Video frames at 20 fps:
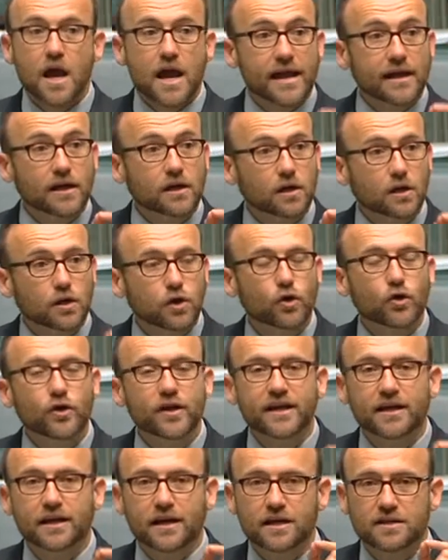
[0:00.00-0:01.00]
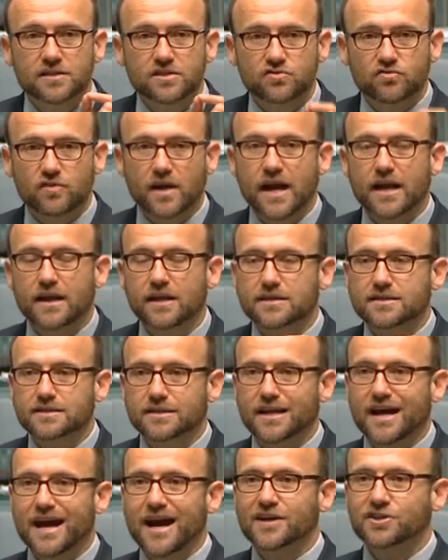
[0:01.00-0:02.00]
including Australia's
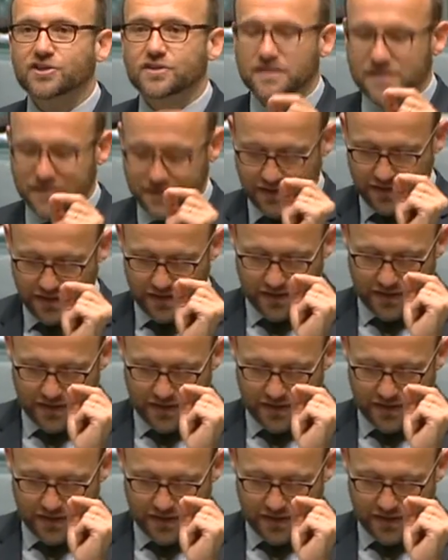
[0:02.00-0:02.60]
largest